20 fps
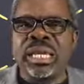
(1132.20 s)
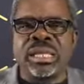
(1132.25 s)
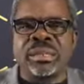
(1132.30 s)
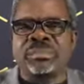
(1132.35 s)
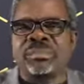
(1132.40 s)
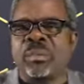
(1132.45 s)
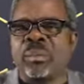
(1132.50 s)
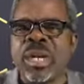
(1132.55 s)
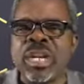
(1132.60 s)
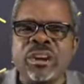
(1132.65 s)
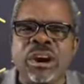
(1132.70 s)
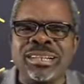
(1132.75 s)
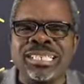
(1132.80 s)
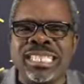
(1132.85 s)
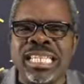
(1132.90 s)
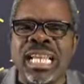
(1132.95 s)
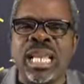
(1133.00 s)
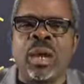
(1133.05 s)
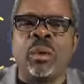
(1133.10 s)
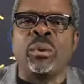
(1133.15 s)
we're not
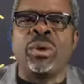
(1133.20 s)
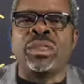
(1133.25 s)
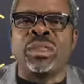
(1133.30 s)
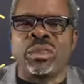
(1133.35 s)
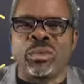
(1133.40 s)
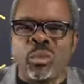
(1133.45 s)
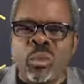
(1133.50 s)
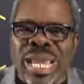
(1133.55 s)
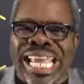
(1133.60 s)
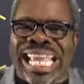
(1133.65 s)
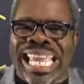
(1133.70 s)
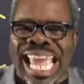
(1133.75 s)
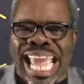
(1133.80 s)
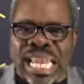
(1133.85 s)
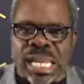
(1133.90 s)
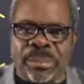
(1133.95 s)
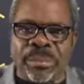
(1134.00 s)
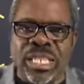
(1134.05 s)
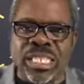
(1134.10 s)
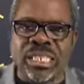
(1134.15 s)
dealing with weak
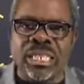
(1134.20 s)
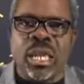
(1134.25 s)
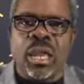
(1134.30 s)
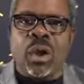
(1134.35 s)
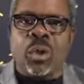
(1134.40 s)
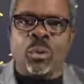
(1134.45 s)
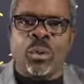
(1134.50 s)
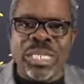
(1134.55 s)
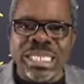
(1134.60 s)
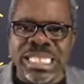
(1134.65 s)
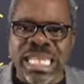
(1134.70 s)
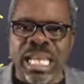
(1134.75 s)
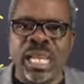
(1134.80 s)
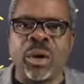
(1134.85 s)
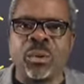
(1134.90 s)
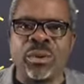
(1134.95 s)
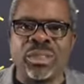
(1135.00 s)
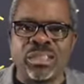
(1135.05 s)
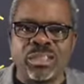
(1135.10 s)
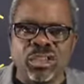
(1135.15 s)
enemies. We're dealing
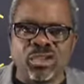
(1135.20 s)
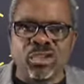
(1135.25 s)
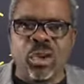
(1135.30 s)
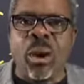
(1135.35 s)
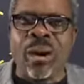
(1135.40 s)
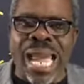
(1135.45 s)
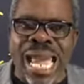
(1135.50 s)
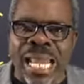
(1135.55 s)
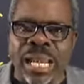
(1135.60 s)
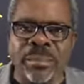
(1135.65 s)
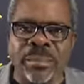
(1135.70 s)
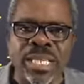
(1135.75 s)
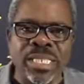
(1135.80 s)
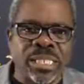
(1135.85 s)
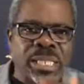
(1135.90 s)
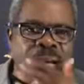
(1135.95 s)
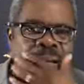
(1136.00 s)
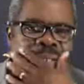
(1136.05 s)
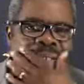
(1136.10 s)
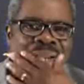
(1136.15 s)
with strong enemies.
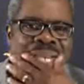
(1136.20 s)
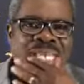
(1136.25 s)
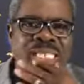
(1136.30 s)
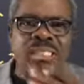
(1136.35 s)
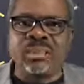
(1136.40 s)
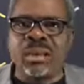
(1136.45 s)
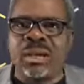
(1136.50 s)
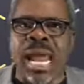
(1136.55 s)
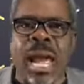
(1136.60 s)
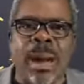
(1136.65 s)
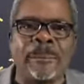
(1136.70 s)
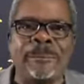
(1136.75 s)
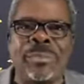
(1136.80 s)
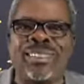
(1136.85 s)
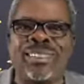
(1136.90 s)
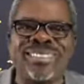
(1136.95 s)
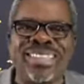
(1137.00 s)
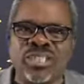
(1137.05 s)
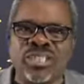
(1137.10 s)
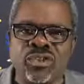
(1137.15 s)
So it's not
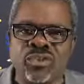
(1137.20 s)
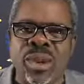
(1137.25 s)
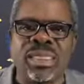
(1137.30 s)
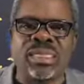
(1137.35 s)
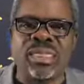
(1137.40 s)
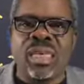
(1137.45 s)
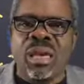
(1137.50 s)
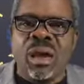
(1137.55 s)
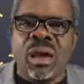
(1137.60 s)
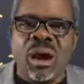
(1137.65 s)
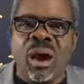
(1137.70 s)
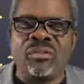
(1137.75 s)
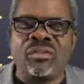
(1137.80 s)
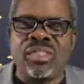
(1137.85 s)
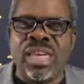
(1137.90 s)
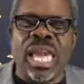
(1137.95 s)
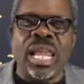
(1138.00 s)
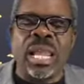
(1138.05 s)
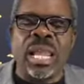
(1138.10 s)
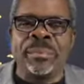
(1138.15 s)
about the strength of
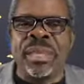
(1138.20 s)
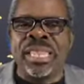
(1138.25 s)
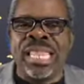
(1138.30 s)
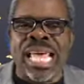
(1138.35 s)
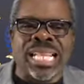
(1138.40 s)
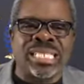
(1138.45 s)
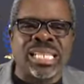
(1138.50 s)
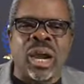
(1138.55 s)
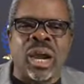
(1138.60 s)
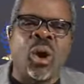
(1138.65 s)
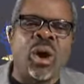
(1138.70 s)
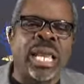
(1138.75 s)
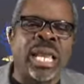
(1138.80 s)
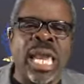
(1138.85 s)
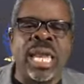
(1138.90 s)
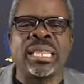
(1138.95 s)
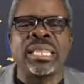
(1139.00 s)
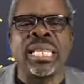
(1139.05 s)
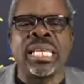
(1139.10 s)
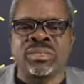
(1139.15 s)
the enemy that,
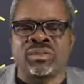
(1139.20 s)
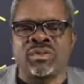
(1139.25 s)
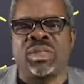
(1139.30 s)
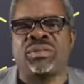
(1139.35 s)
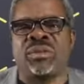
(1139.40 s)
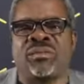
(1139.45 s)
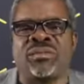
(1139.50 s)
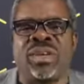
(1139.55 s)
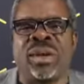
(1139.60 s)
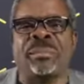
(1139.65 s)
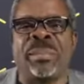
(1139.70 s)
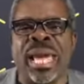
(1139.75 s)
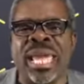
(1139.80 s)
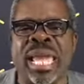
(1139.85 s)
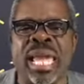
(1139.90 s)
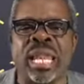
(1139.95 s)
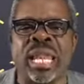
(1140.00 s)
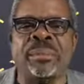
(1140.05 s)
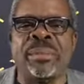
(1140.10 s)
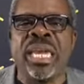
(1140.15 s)
okay, the strength of my
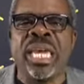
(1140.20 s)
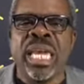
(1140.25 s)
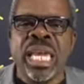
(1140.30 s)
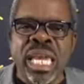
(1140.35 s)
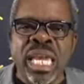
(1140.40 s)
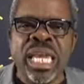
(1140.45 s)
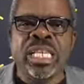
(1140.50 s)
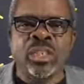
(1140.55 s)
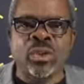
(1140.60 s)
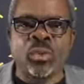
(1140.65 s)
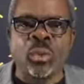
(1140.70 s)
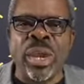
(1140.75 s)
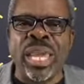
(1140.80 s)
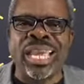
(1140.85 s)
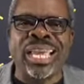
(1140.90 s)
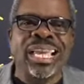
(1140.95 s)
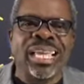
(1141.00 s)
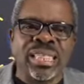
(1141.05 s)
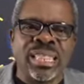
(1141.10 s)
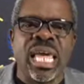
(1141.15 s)
enemy, it's
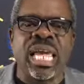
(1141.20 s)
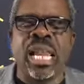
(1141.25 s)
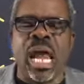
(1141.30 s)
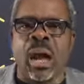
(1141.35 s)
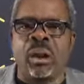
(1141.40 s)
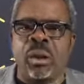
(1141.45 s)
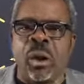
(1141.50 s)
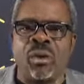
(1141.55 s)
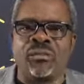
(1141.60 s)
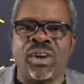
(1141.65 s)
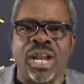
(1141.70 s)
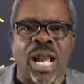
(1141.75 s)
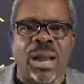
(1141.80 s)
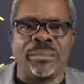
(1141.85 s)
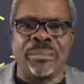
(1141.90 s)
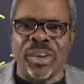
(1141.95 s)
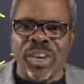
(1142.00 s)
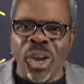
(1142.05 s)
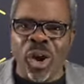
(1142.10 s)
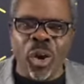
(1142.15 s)
weak, then I'll
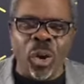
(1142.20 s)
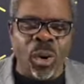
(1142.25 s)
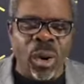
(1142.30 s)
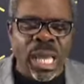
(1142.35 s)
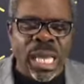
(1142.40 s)
overcome. No,